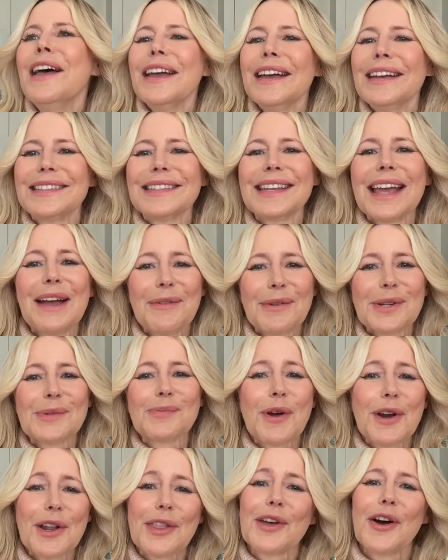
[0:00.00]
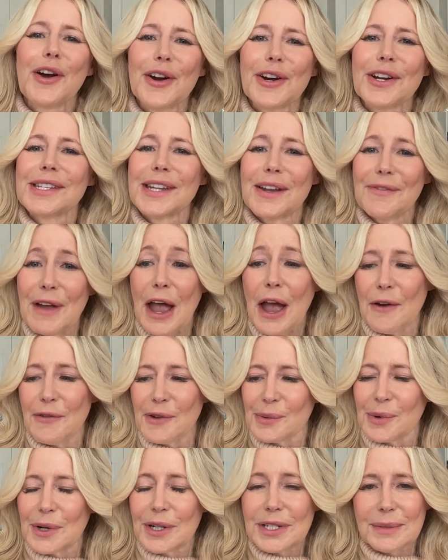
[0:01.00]
It's, it was one of the hardest I've
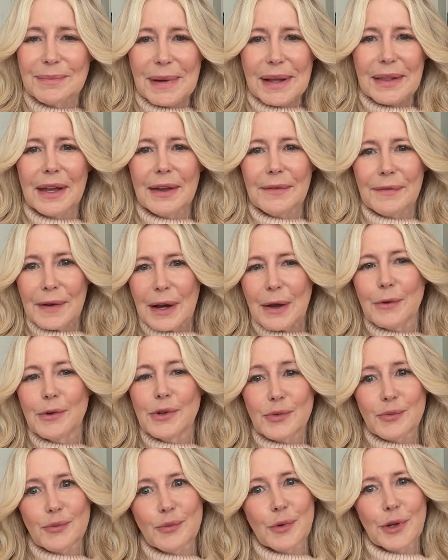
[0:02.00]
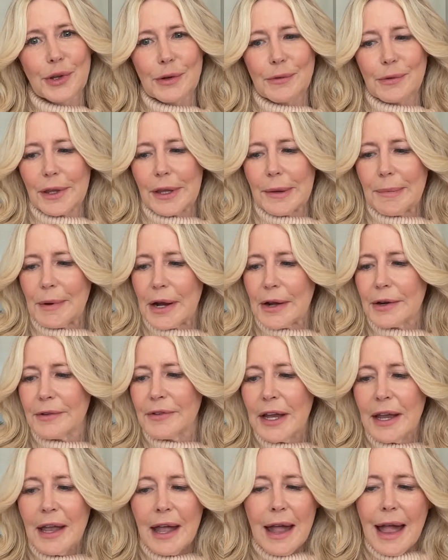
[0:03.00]
ever worked in my life. And I was really, really proud
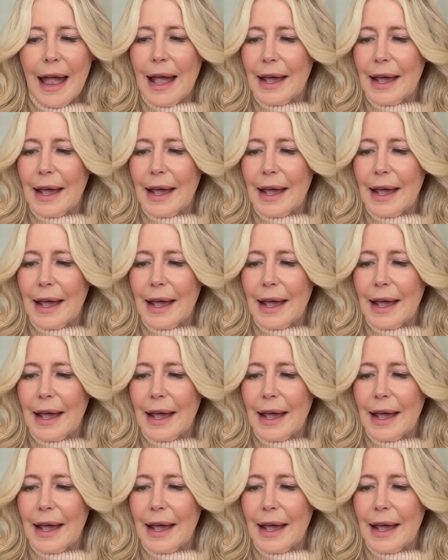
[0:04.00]
of it.